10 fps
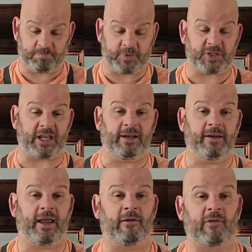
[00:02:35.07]
sit
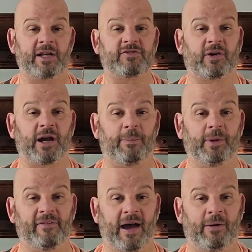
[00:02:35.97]
and rest for a couple
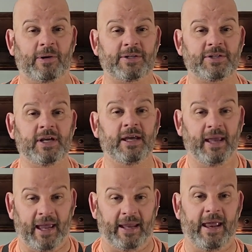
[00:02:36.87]
of hours,
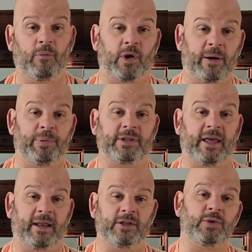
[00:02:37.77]
and then we're going to put
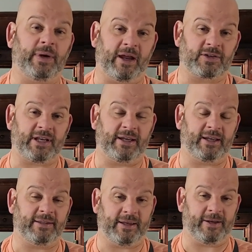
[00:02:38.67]
that into an airtight
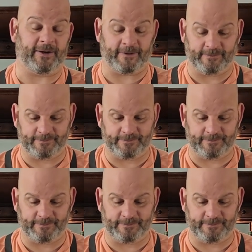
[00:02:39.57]
container.